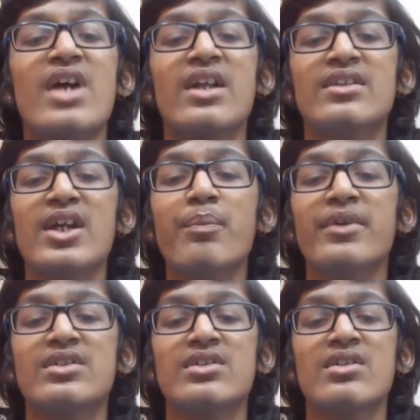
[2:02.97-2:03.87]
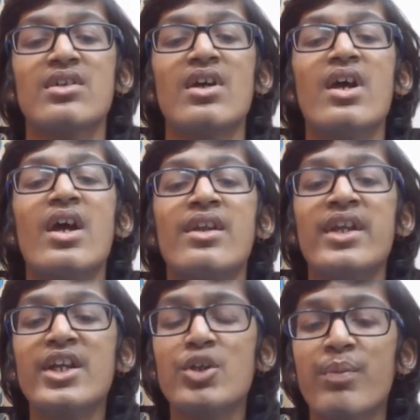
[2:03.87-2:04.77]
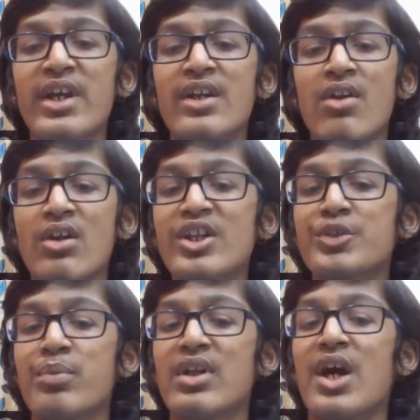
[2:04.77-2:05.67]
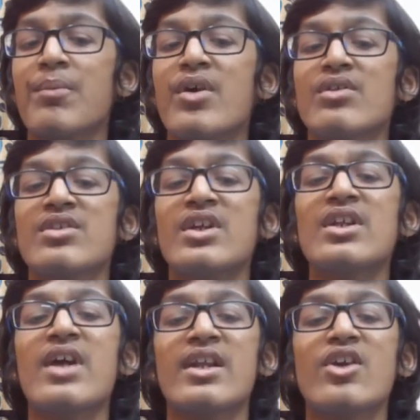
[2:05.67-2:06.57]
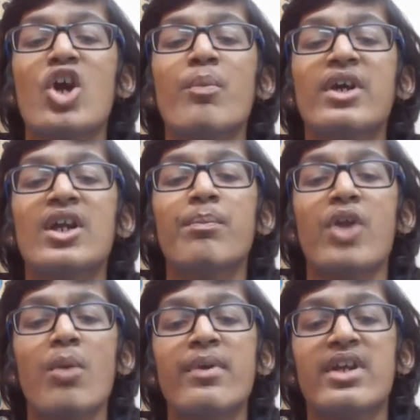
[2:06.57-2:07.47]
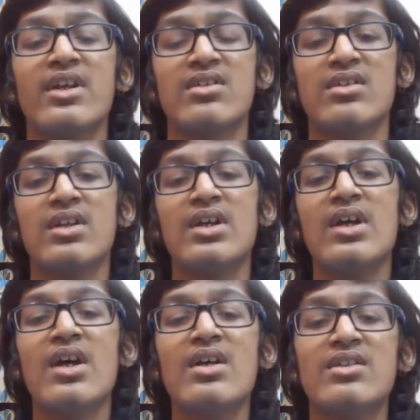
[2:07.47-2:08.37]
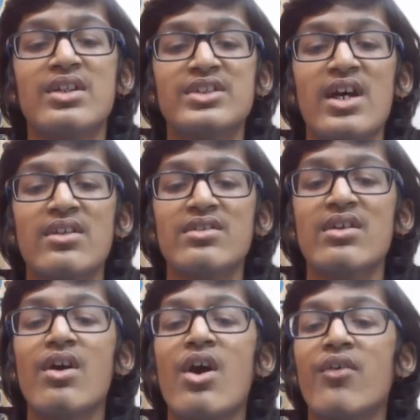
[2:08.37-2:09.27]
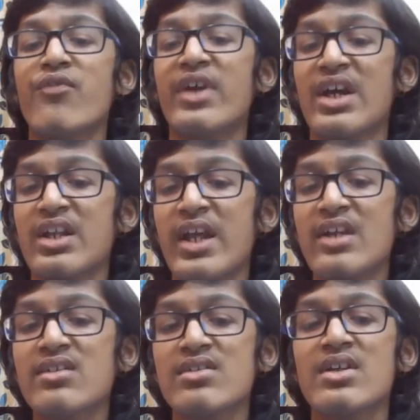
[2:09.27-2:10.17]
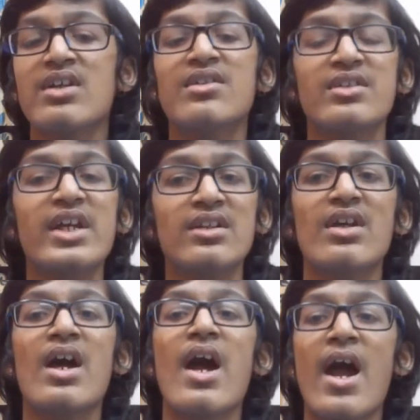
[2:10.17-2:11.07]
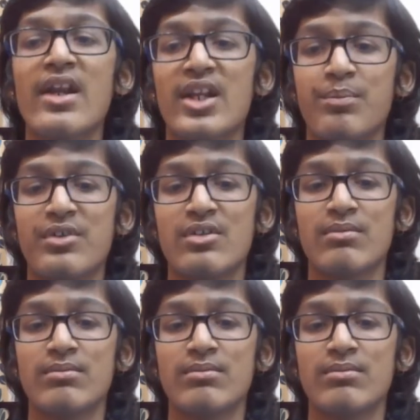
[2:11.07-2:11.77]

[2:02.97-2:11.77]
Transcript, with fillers: and therapists need to be knowledgeable about certain anatomical properties, such as of fingernails, skin, and lips.